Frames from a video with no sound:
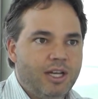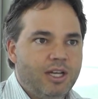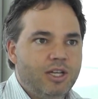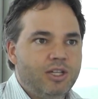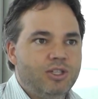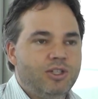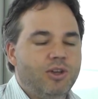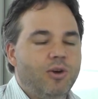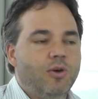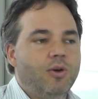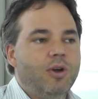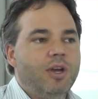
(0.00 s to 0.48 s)

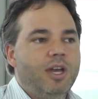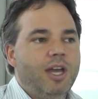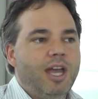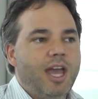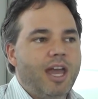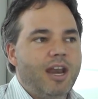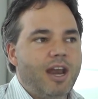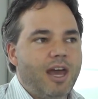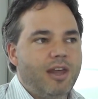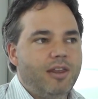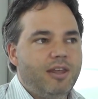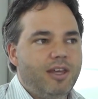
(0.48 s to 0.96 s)
So,
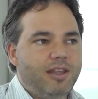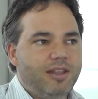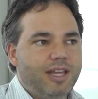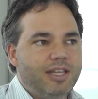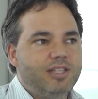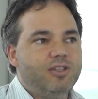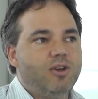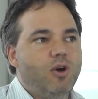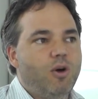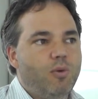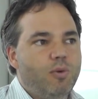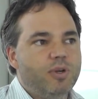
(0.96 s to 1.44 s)
and I think
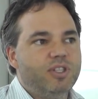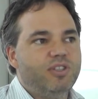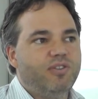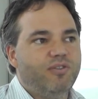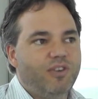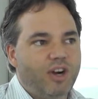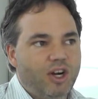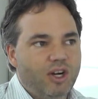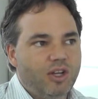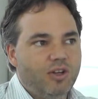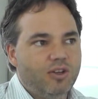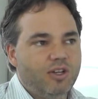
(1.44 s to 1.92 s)
that's always a
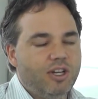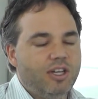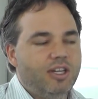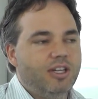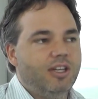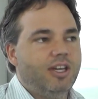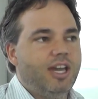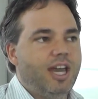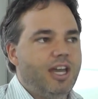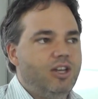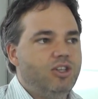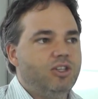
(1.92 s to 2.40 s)
very good
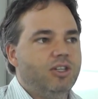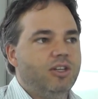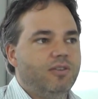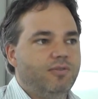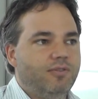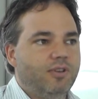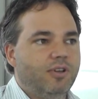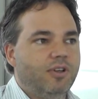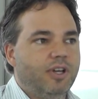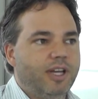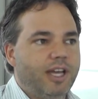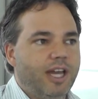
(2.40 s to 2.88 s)
indication
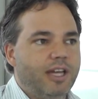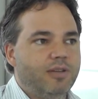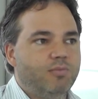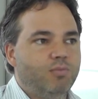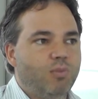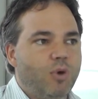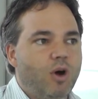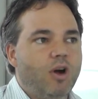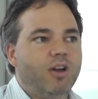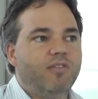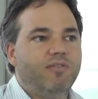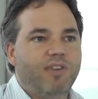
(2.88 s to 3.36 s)
if you look at
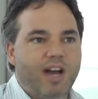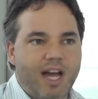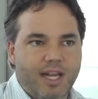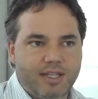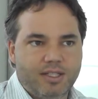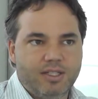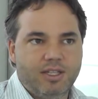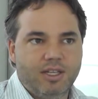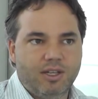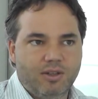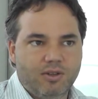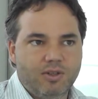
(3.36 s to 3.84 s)
more
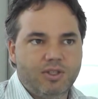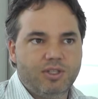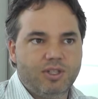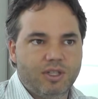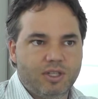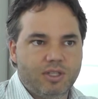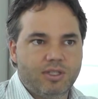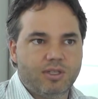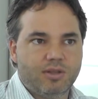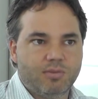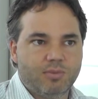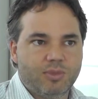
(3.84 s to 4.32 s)
advanced
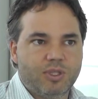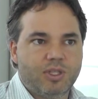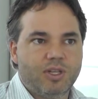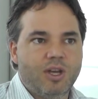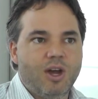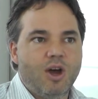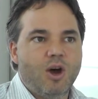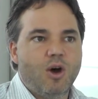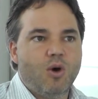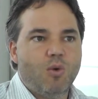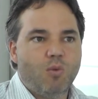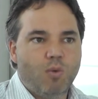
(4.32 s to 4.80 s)

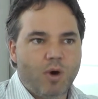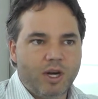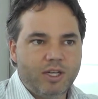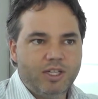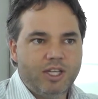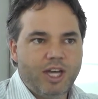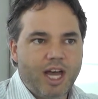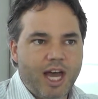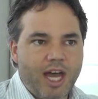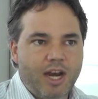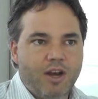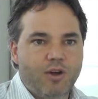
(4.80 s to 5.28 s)
ecosystems, what
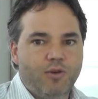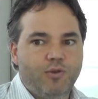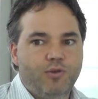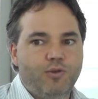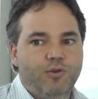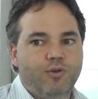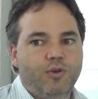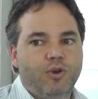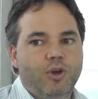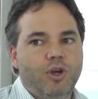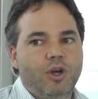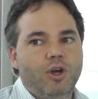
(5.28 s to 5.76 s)
kind
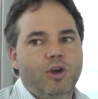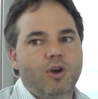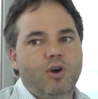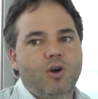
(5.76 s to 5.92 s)
of